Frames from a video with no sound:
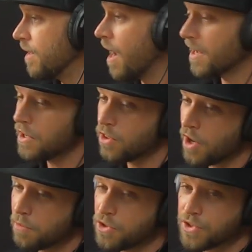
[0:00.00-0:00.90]
yeah, I get a
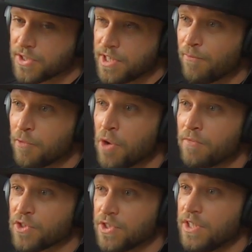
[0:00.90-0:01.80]
lot of music sent from
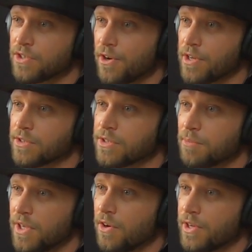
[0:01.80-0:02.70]
overseas artists
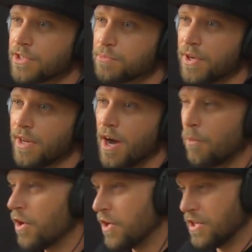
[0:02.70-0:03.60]
to be honest, but yeah. I
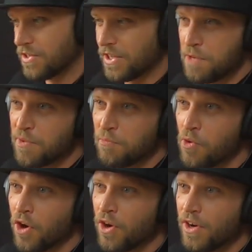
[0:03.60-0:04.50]
wanted to keep it
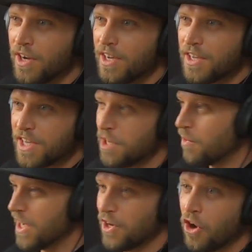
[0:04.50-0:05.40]
more
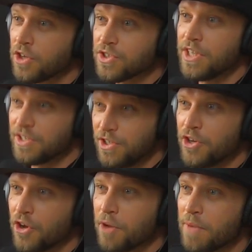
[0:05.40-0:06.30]
Kiwi and Aussie,
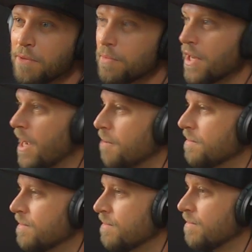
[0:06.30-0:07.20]
you know what I mean? But
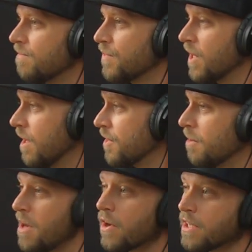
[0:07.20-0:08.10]
um the the
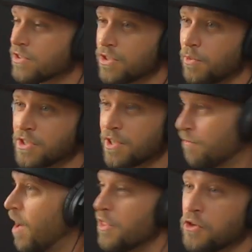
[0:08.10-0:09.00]
Americans are the ones that
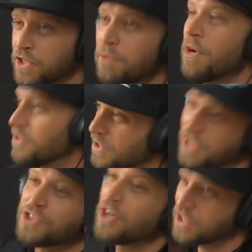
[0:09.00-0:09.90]
find those emails and
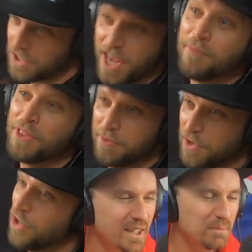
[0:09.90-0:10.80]
they start slamming them,
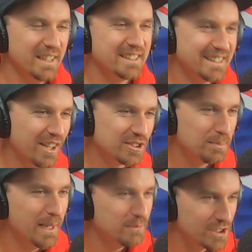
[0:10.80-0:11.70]
know yeah, what man. I mean? They'll
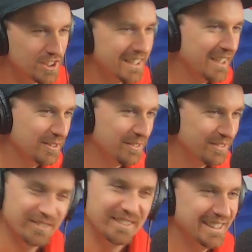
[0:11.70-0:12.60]
spam the shit out of
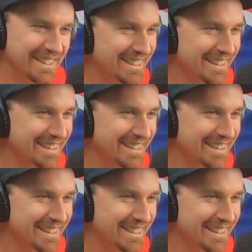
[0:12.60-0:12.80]
cuz